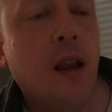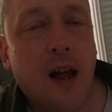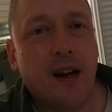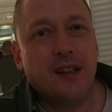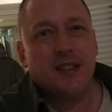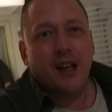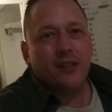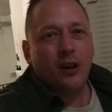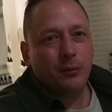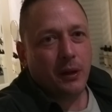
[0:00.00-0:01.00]
Like I say, I
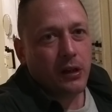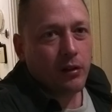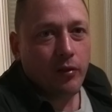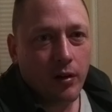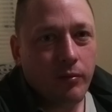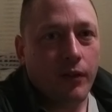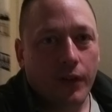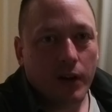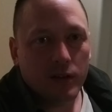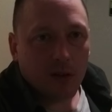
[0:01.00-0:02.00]
normally do room
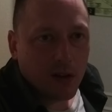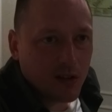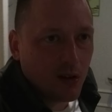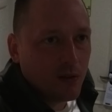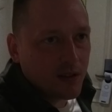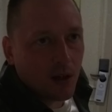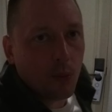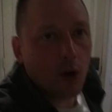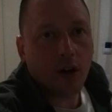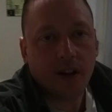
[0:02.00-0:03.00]
reviews as soon as I
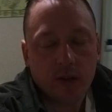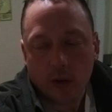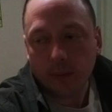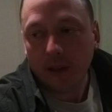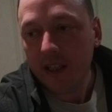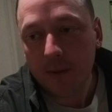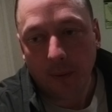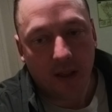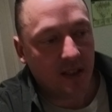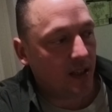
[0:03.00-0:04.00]
walk into a place, but
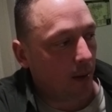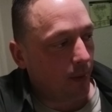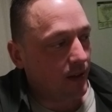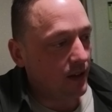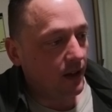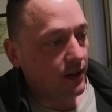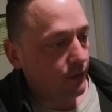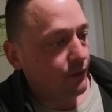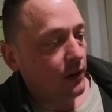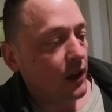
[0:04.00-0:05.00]
this time I did it
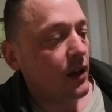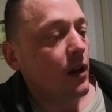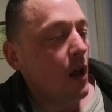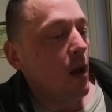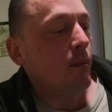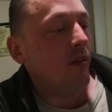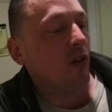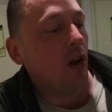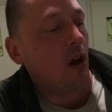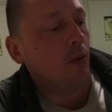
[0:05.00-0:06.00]
differently. But if you
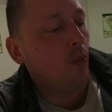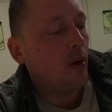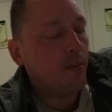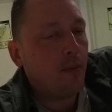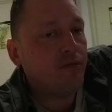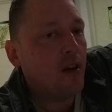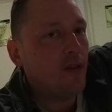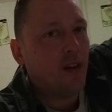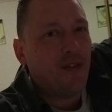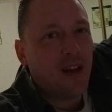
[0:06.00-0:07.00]
look on one of my
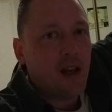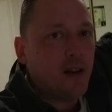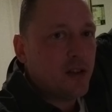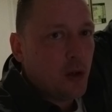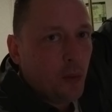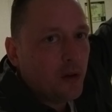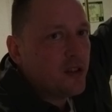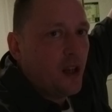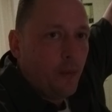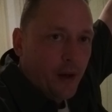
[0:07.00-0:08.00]
previous videos, you will
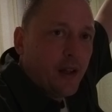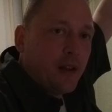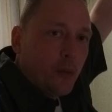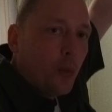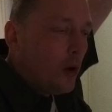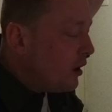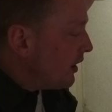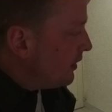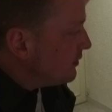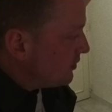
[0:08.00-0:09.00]
see when I did walk
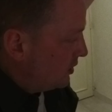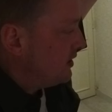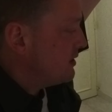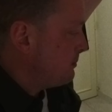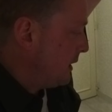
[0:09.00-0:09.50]
into this